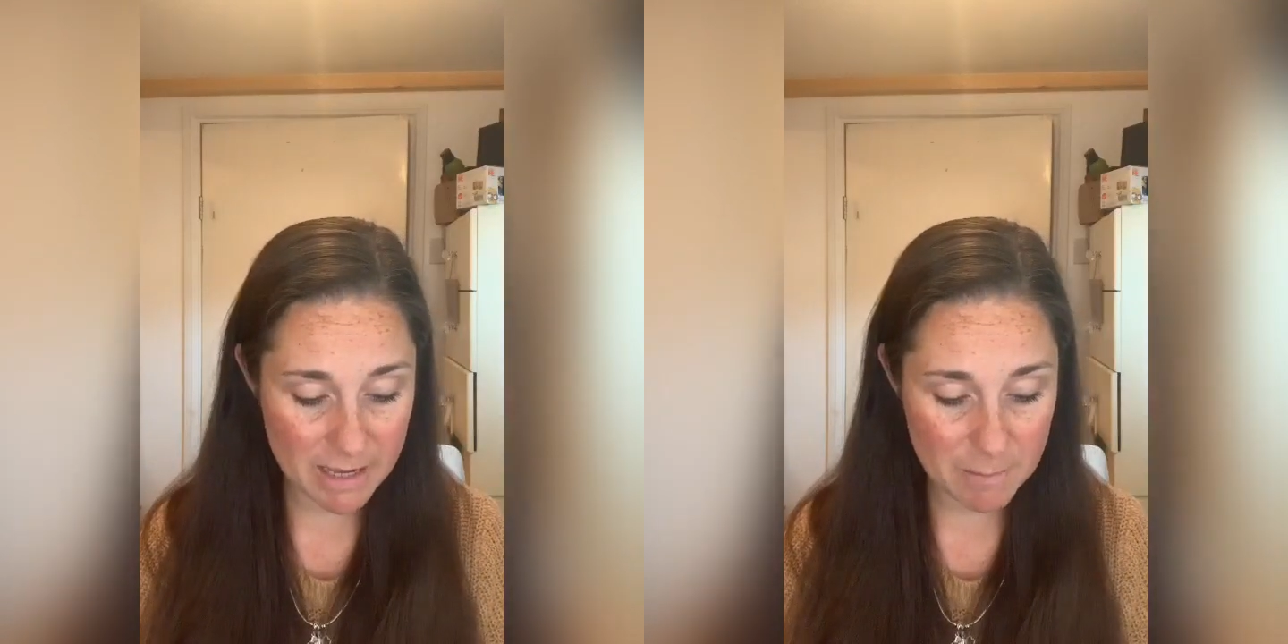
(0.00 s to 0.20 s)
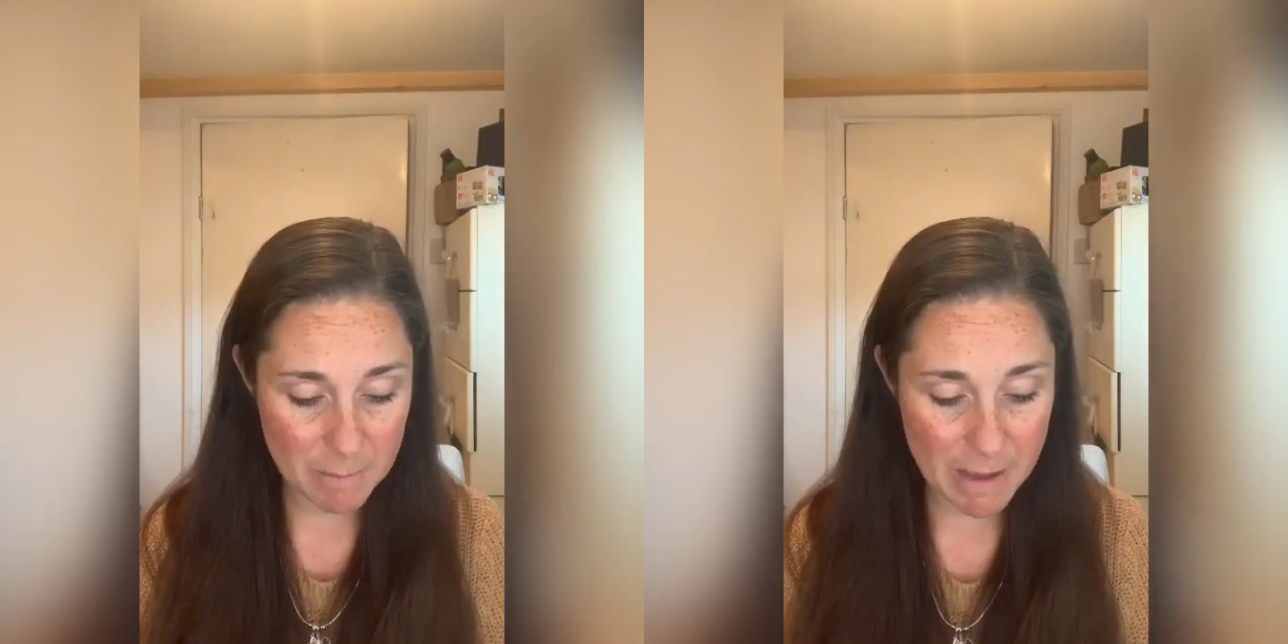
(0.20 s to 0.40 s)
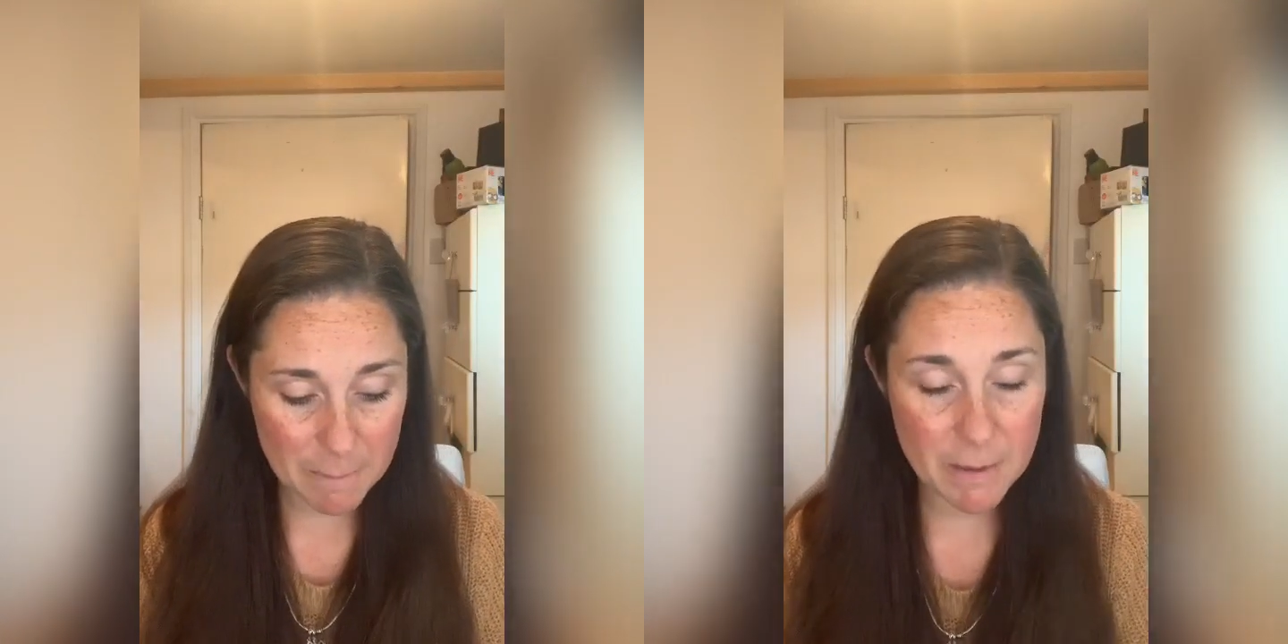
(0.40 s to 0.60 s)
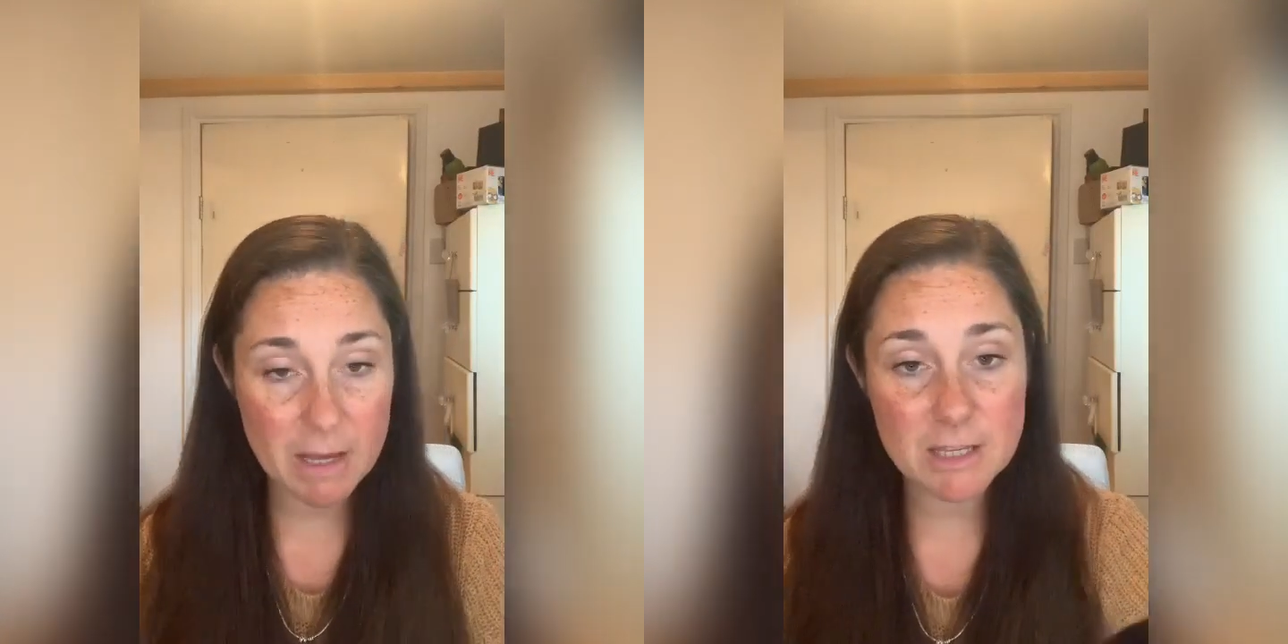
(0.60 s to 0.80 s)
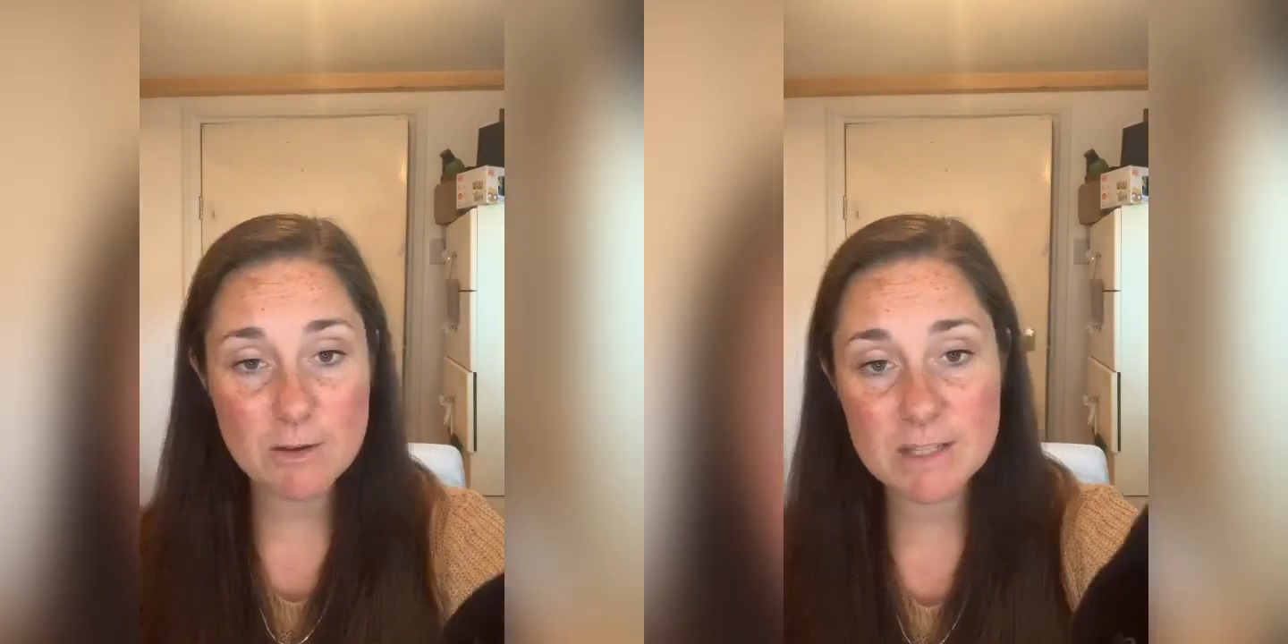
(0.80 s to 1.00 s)
bag.
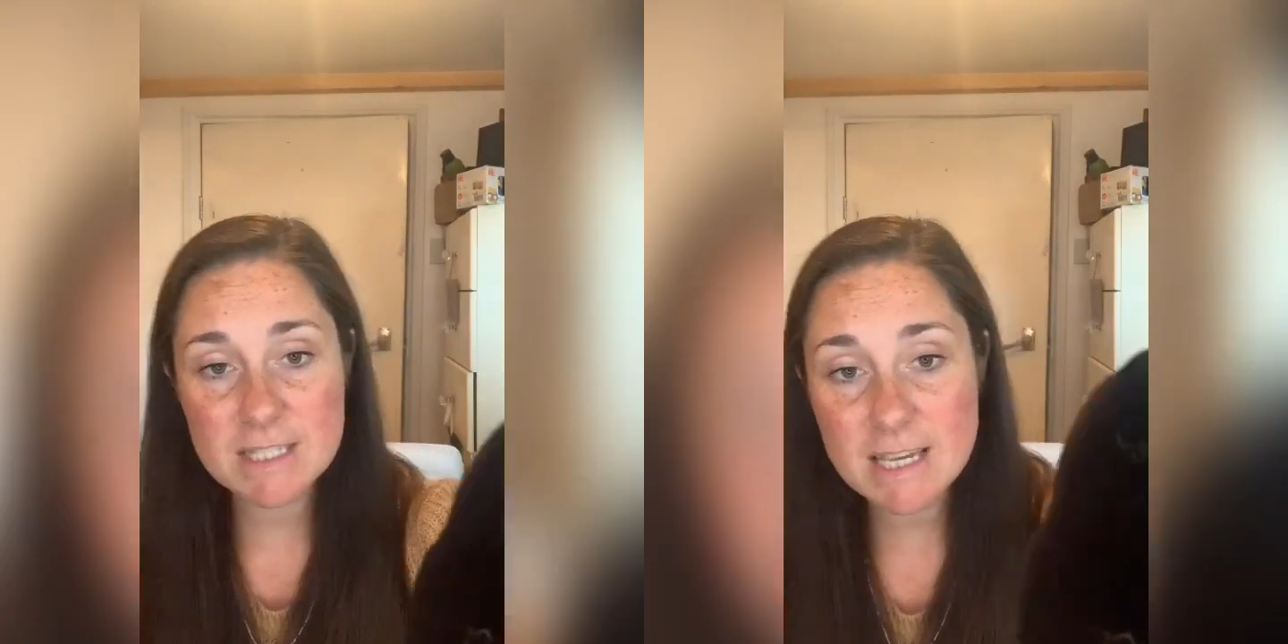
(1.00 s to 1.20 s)
But you can see